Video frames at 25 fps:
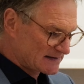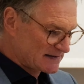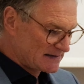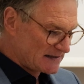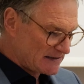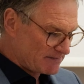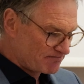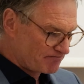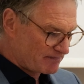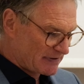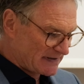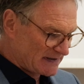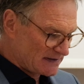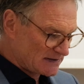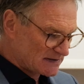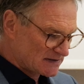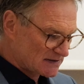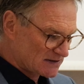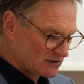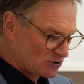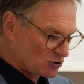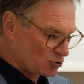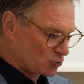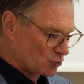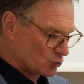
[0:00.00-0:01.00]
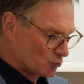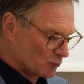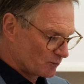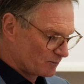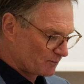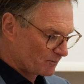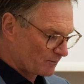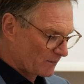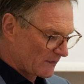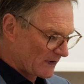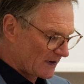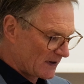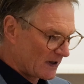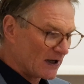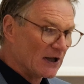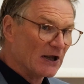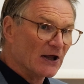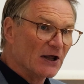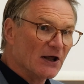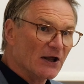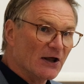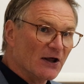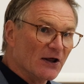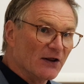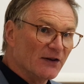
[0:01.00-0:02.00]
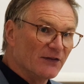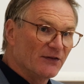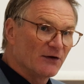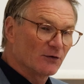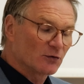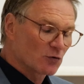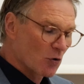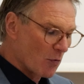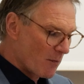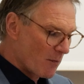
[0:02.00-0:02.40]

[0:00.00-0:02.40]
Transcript: Sea Piece 2. The